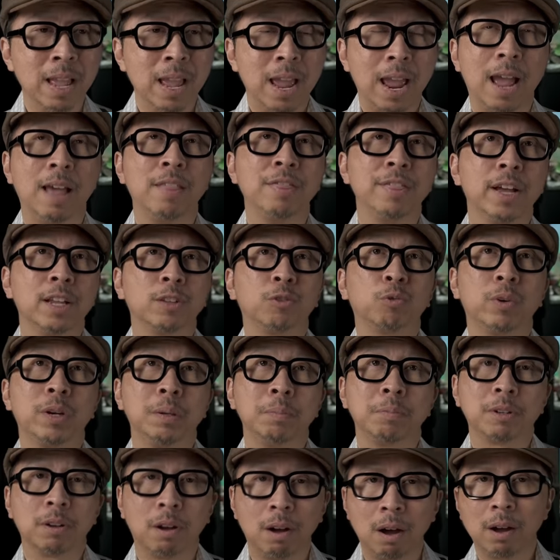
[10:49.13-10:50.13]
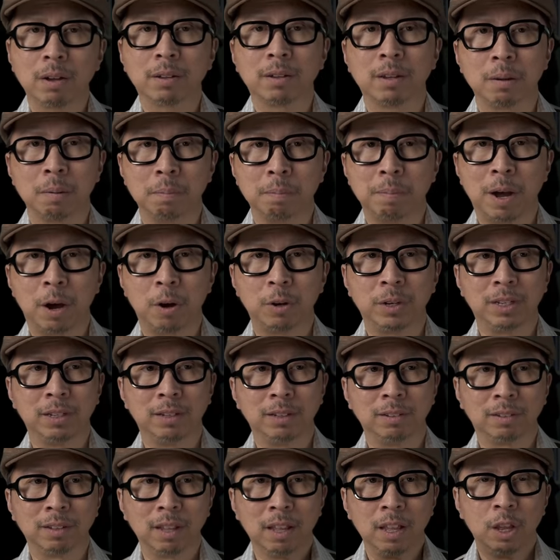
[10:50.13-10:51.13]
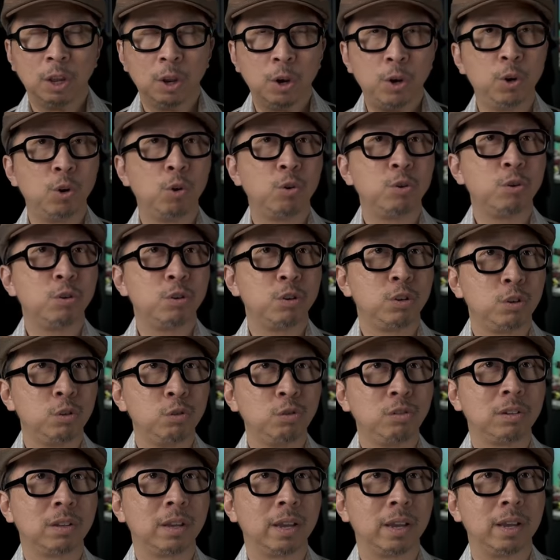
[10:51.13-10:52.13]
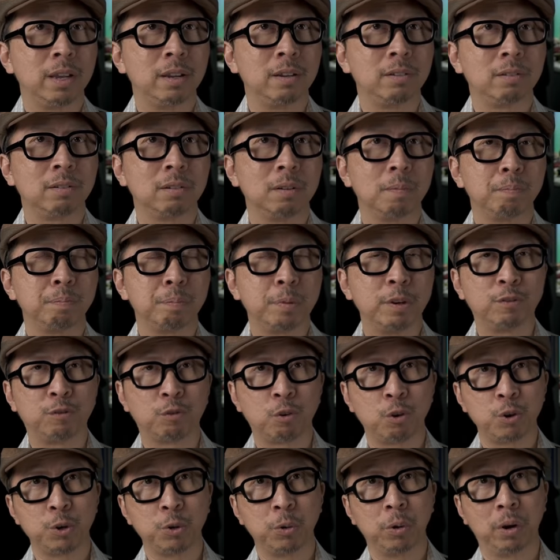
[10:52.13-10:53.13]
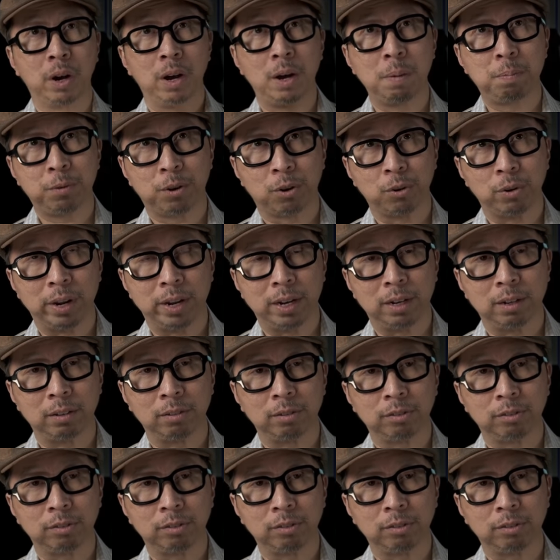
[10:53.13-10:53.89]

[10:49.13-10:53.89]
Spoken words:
And that's what I'm talking about is know your use case before you upgrade.